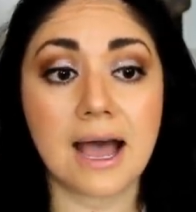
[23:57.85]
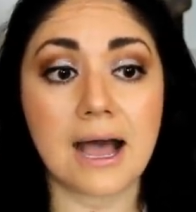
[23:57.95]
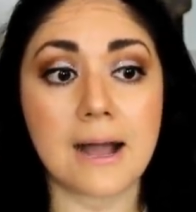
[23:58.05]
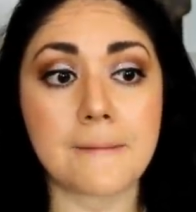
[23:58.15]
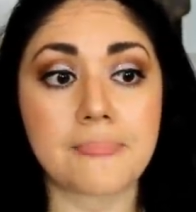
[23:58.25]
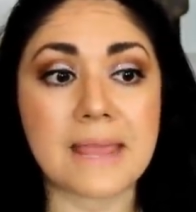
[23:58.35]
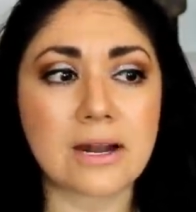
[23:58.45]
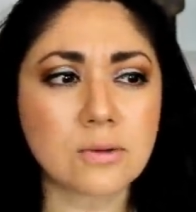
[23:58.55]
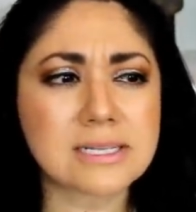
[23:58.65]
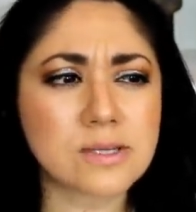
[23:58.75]
um,
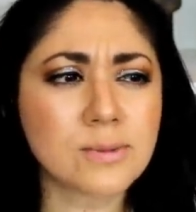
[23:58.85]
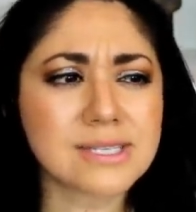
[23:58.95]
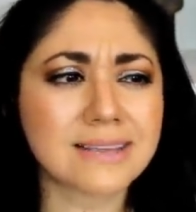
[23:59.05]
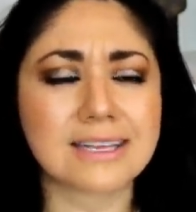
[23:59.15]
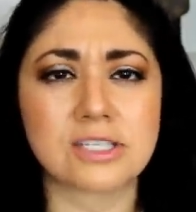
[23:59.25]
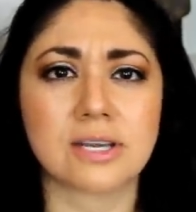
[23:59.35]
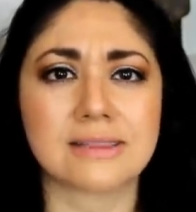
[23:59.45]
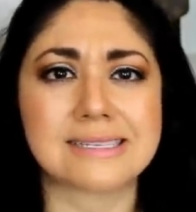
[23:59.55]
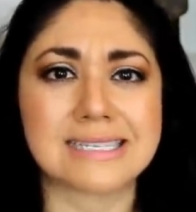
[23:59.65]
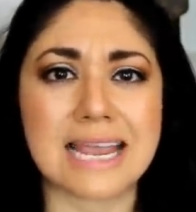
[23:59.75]
it, it's almost like they
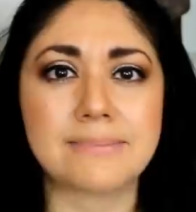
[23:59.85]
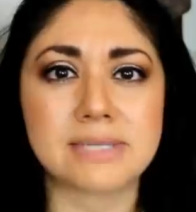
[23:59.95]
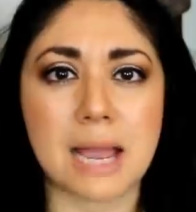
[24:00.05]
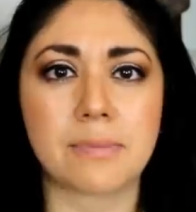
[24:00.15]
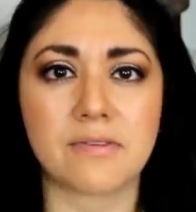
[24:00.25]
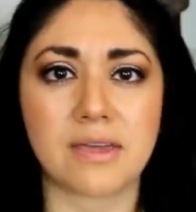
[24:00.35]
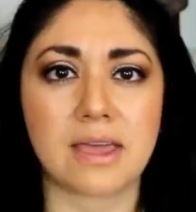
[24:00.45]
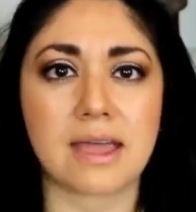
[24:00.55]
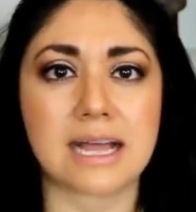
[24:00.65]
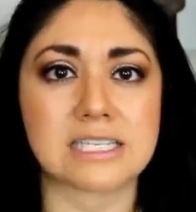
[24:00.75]
took the same type of hit